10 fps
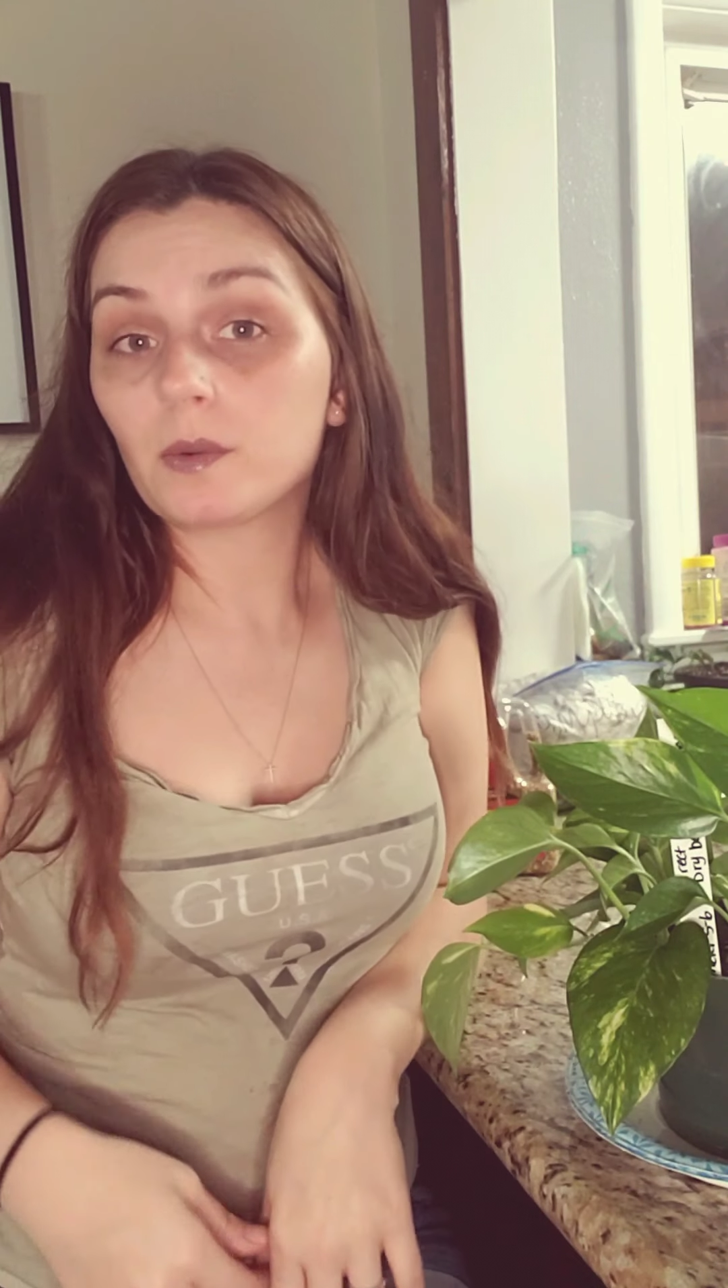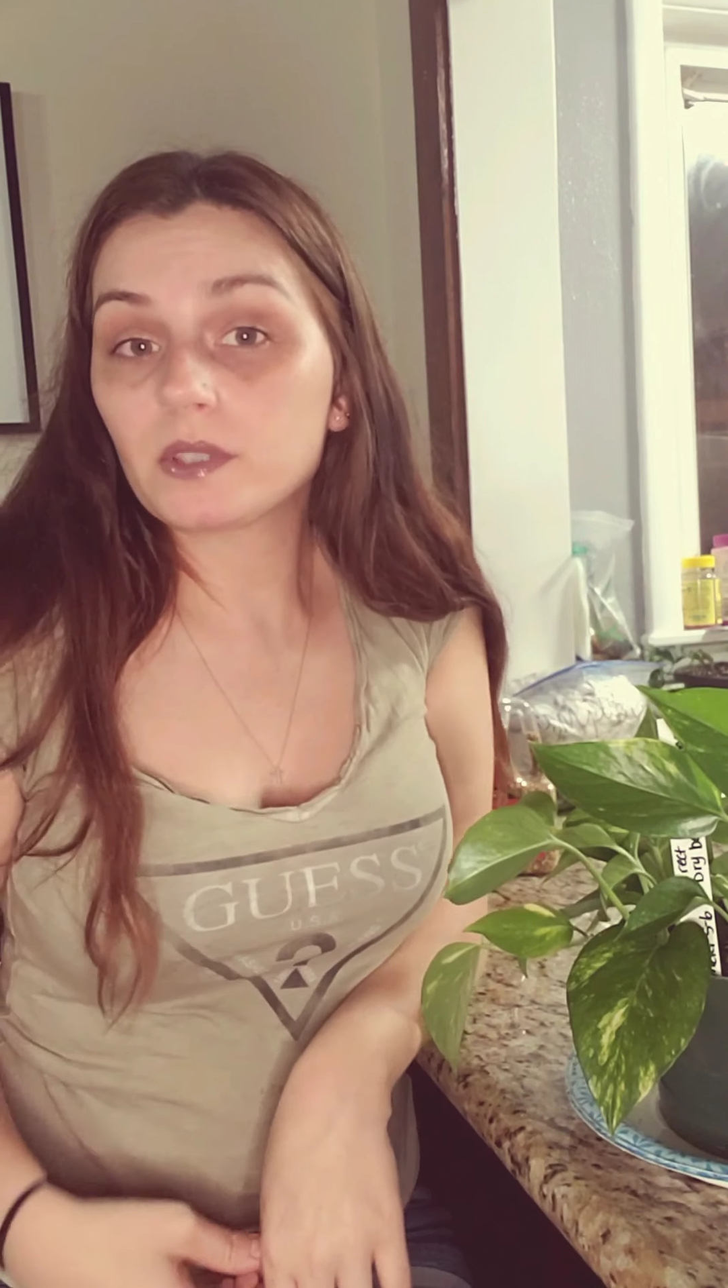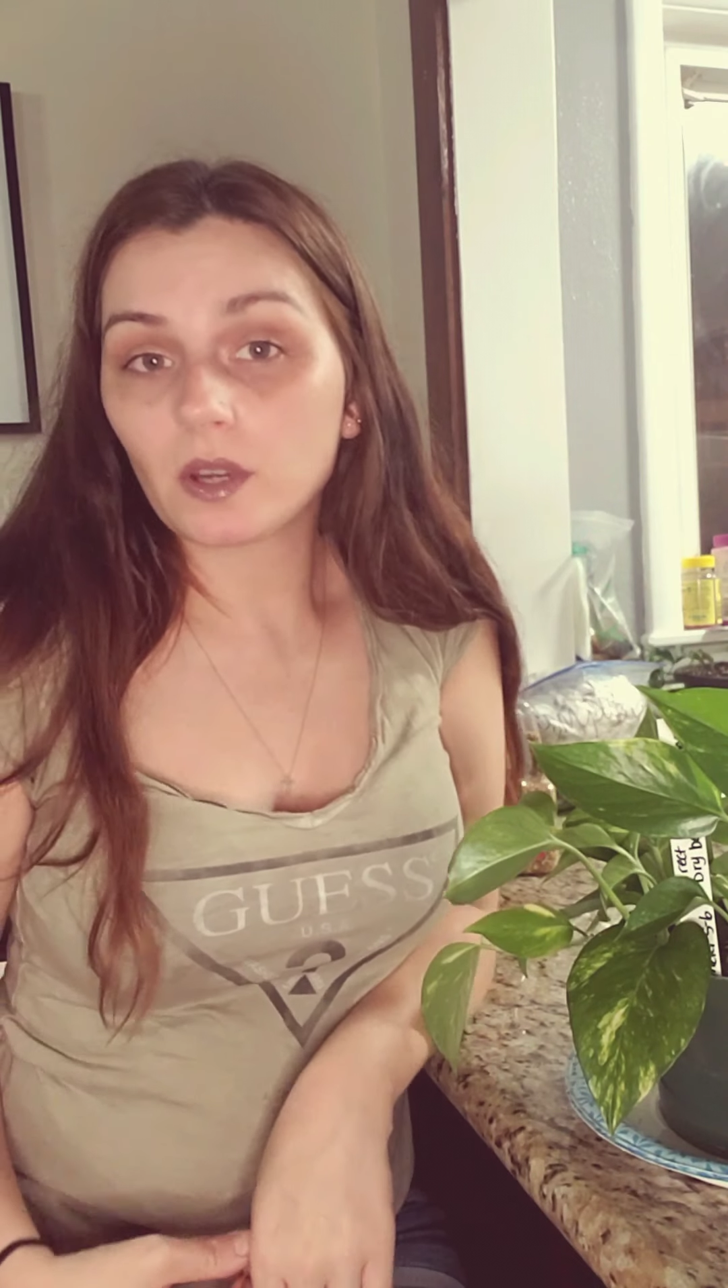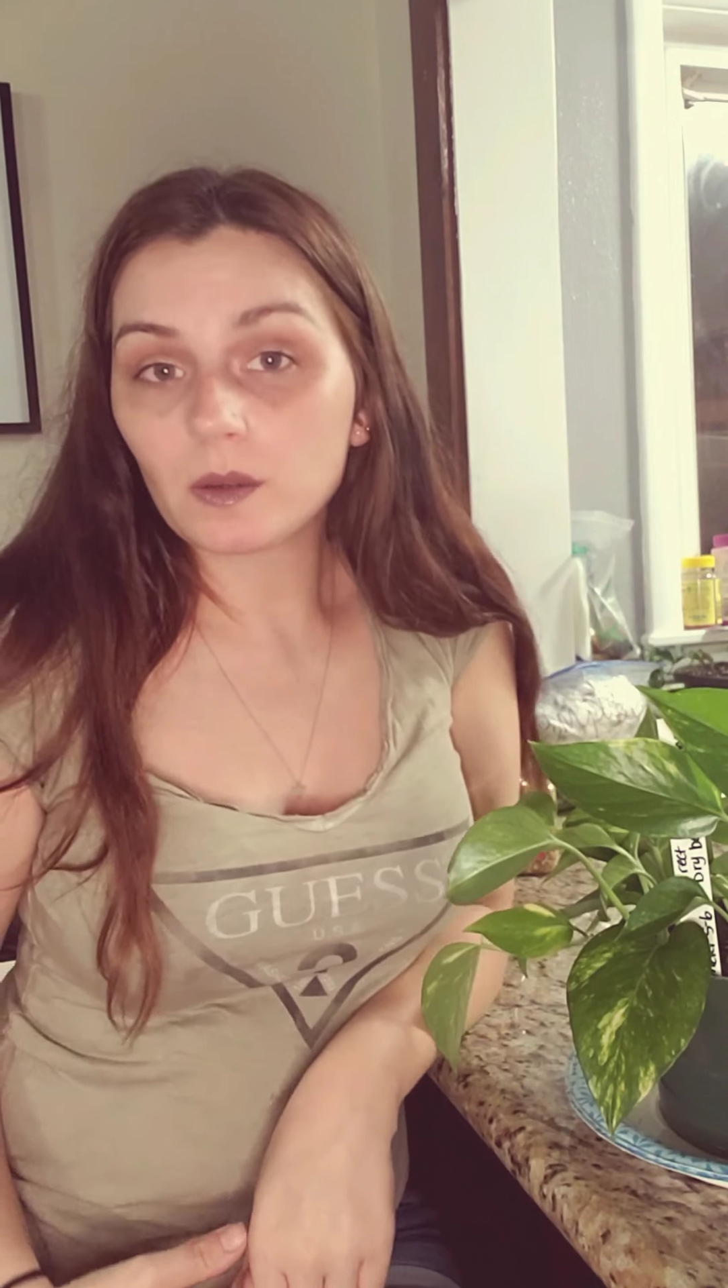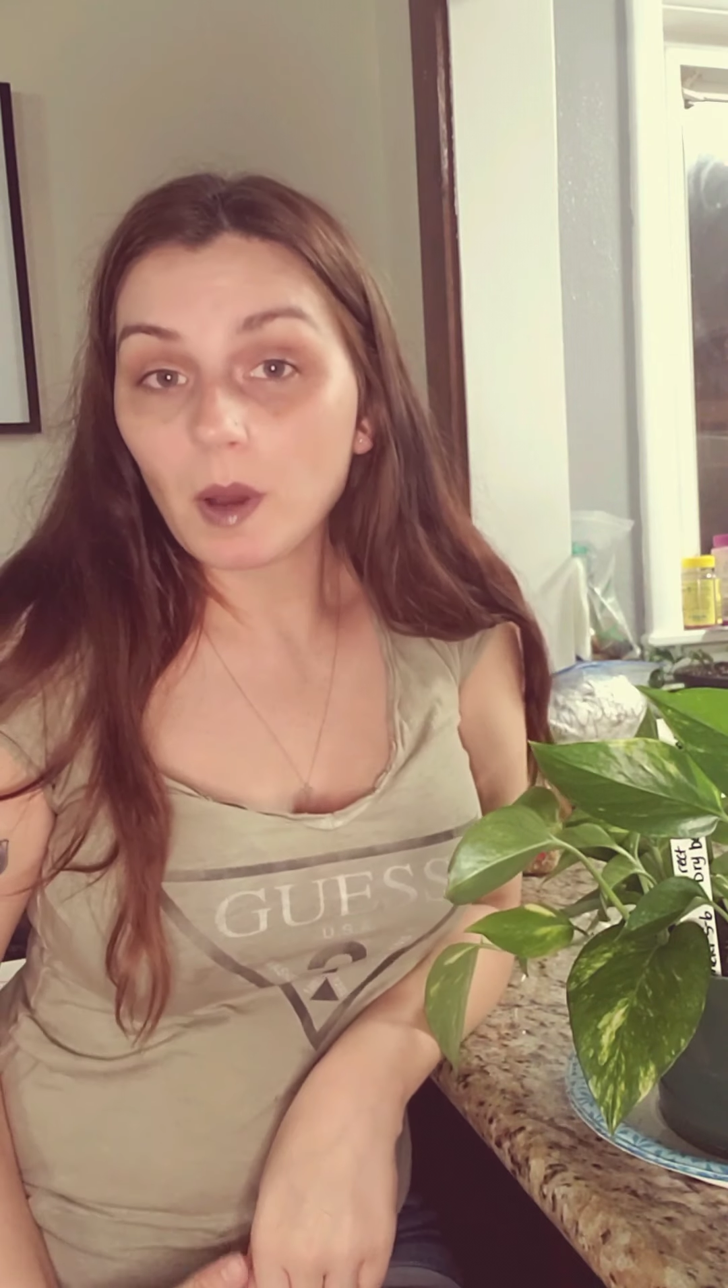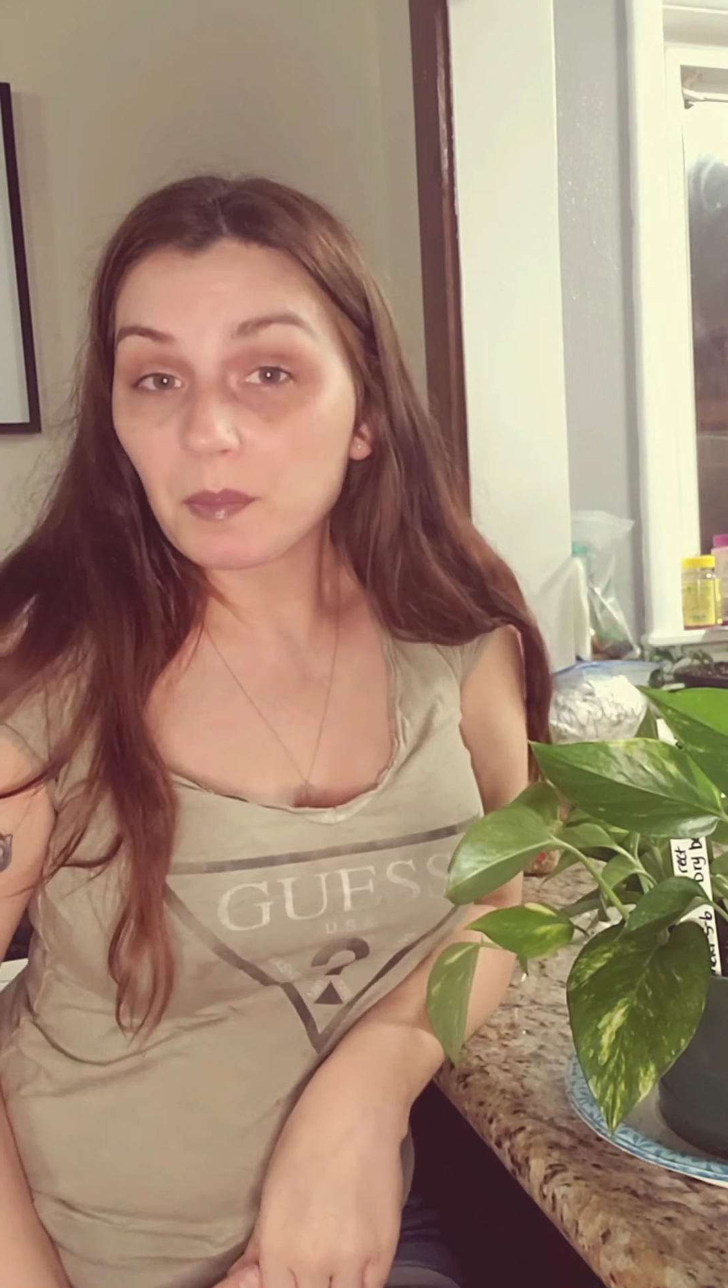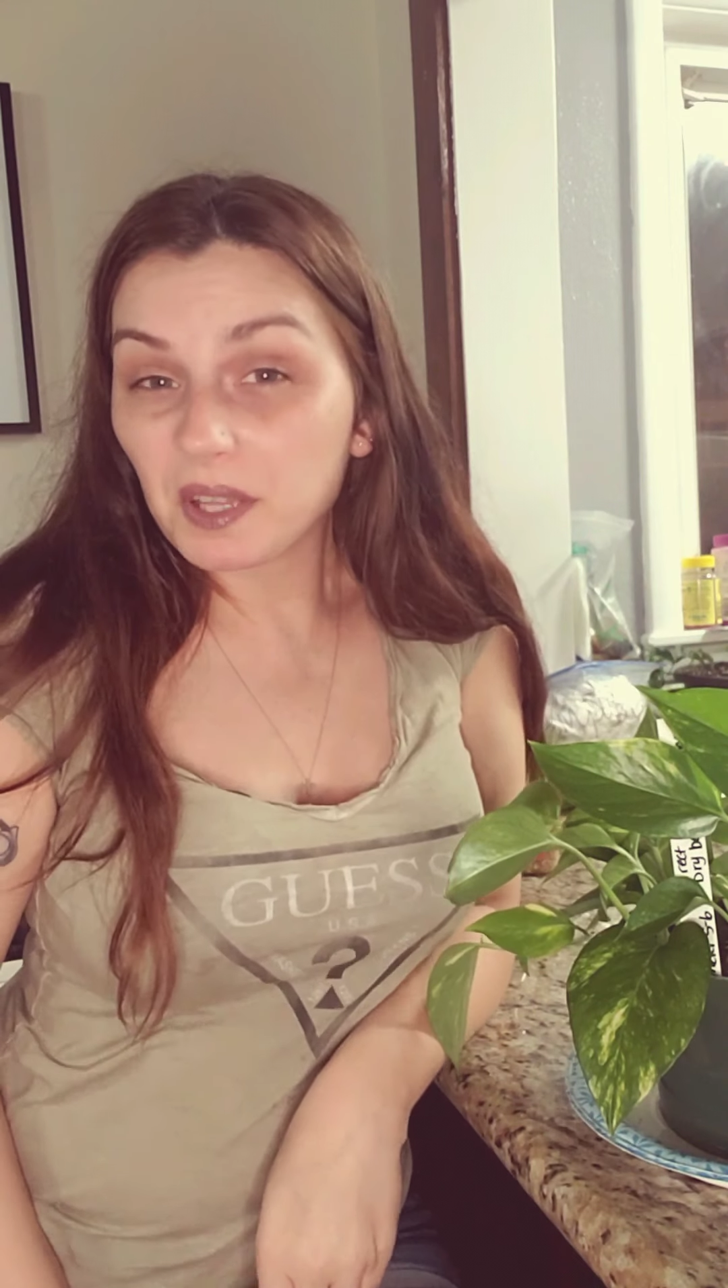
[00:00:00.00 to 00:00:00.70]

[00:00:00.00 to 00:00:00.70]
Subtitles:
we're talking about